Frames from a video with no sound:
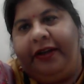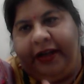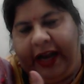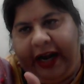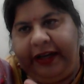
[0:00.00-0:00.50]

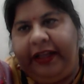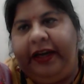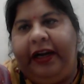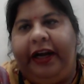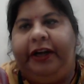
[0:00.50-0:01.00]
And
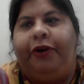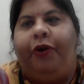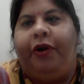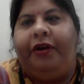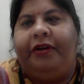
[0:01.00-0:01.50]
then later
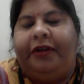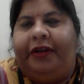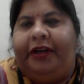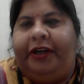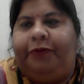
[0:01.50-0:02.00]
on,
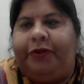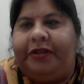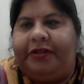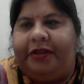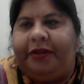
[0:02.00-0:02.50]
it
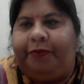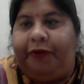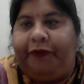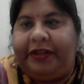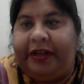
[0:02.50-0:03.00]
was
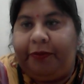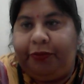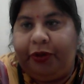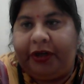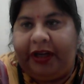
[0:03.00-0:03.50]
Professor
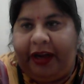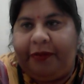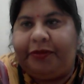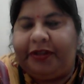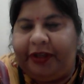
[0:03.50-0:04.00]
Abdul
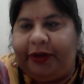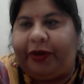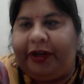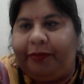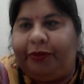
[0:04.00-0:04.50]
Kalam sir,
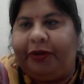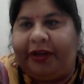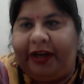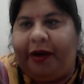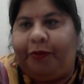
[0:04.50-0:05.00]
Dr. Abdul
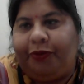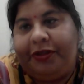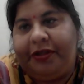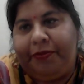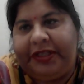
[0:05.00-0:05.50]
Kalam, who
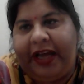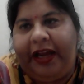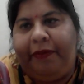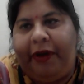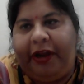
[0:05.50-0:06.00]
is the
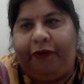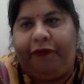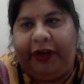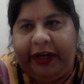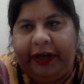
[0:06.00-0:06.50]
missile man
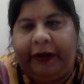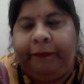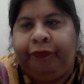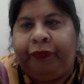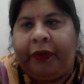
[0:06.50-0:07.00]
of India.
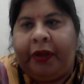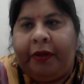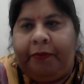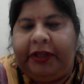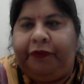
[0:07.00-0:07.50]

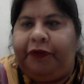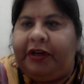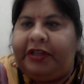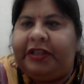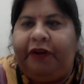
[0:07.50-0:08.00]
But the
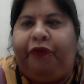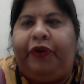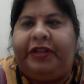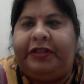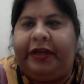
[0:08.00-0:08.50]
first
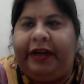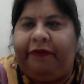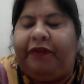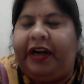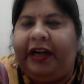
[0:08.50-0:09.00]
influencer
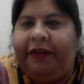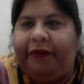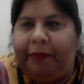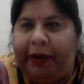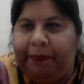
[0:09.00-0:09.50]
definitely
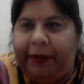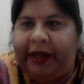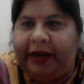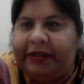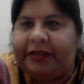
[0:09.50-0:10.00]
were my
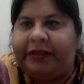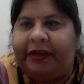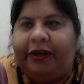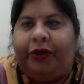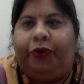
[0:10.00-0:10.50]
parents,
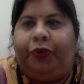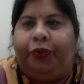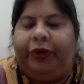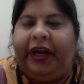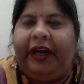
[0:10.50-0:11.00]

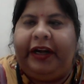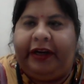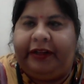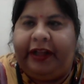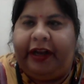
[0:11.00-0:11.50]
who really
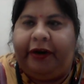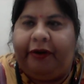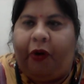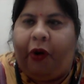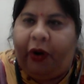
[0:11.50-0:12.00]
did
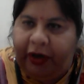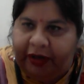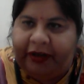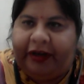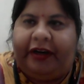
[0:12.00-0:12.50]
their all
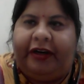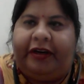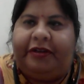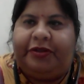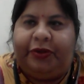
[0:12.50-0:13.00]

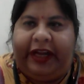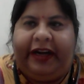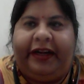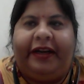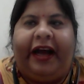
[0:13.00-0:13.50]
so
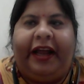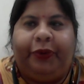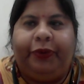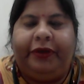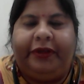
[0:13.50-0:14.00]
that I
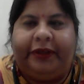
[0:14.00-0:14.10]
could